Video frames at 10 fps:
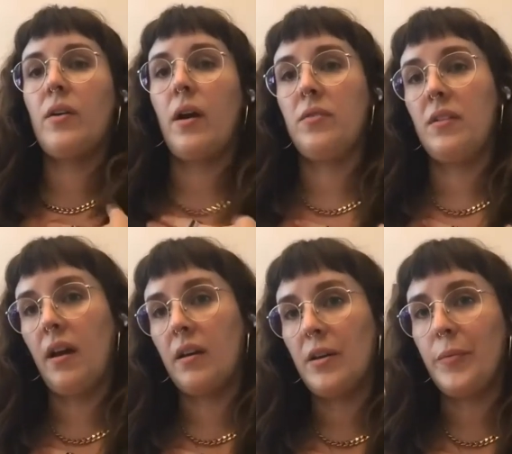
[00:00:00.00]
I was an
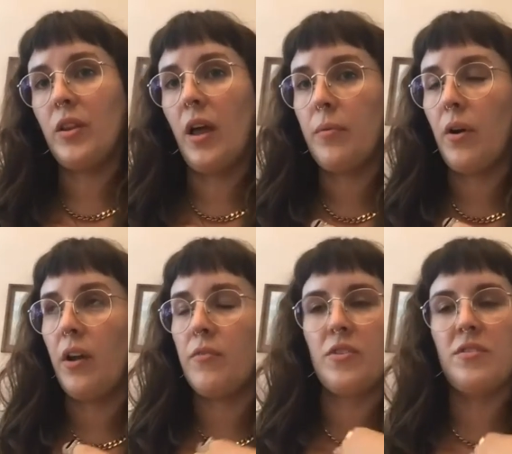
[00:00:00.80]
academic
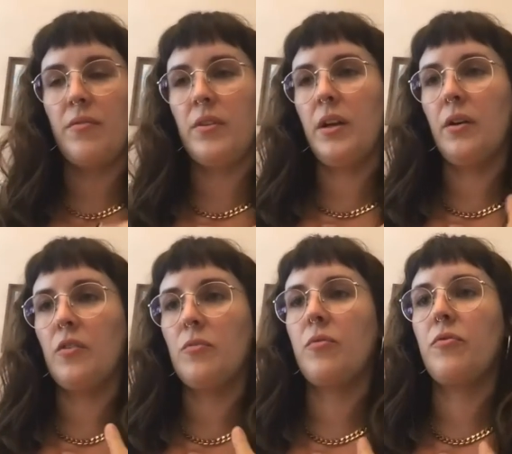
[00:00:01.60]
librarian for 7
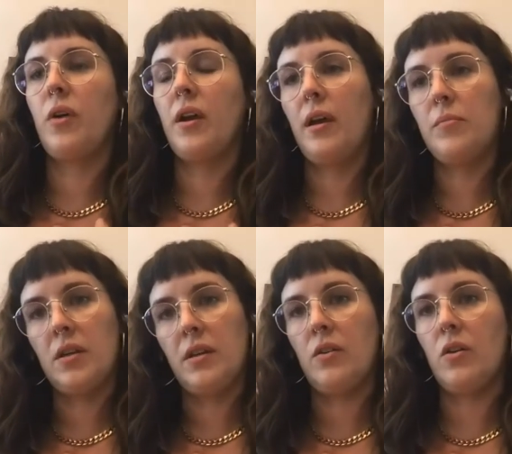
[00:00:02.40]
years before I came to
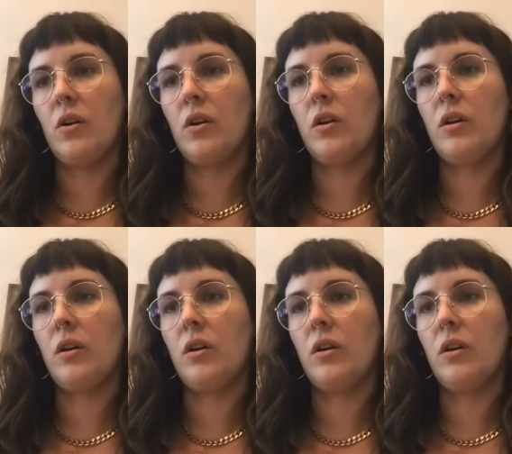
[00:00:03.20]
Kinderhook,